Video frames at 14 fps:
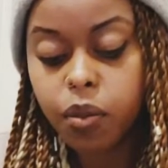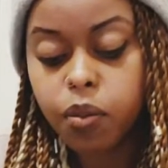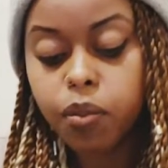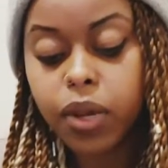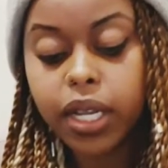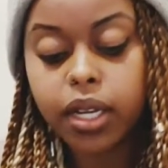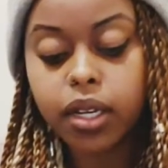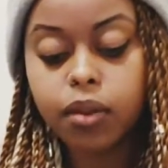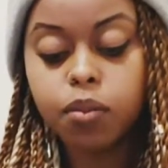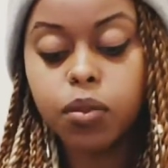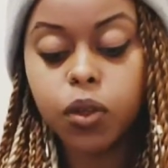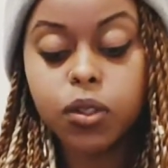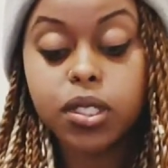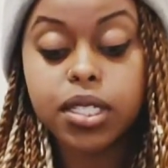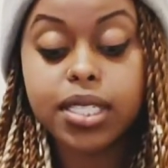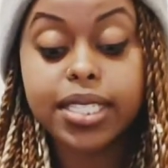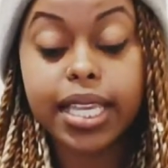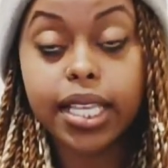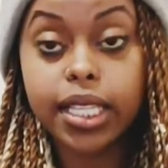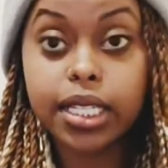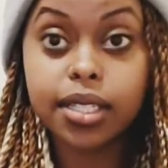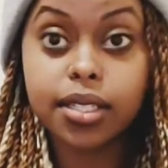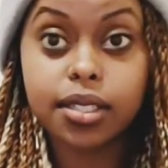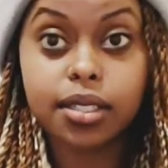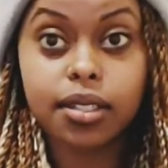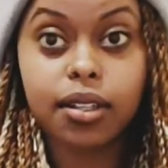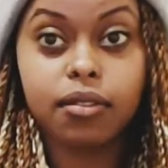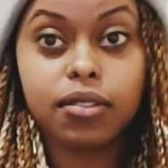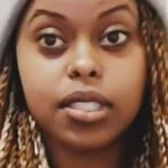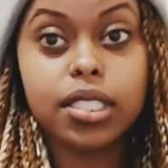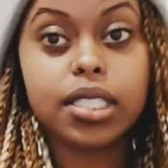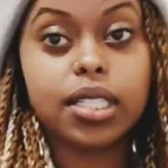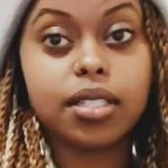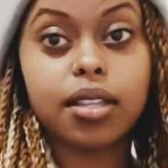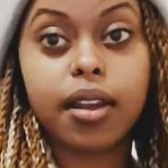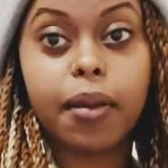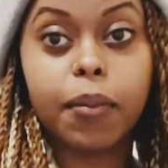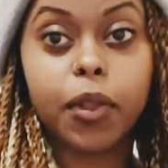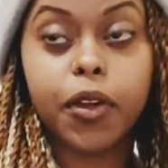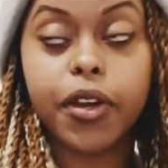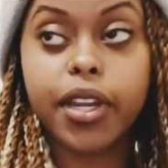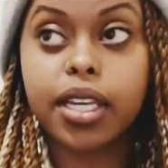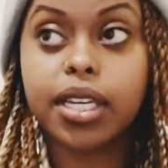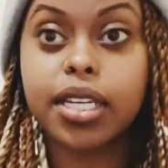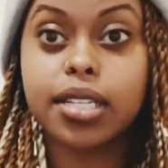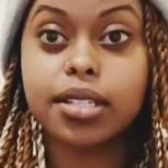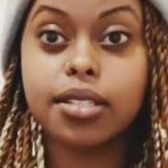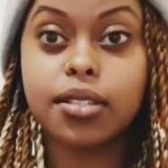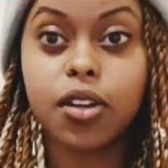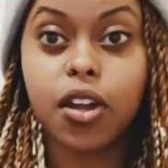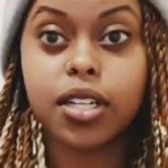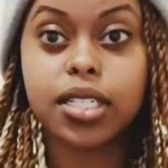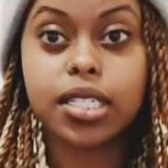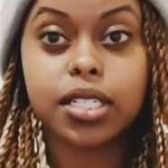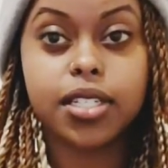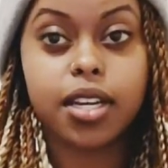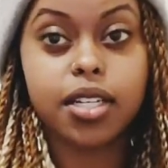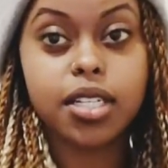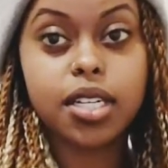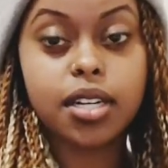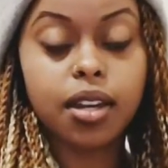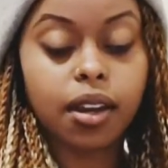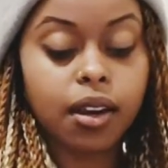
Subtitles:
But most salient of these things that I'm learning is not to judge.